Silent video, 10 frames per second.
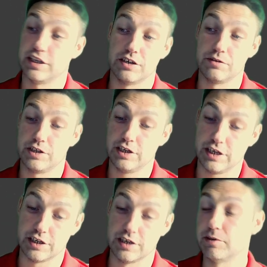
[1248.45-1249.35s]
They know the
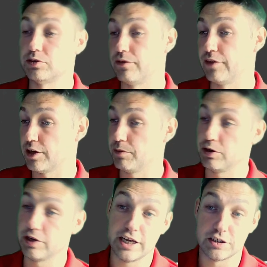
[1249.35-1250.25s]
unique number, so if they're
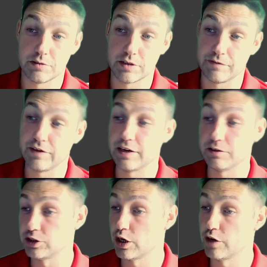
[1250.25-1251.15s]
communicating with a fellow
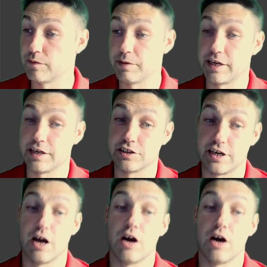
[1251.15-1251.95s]
staff member, they can say,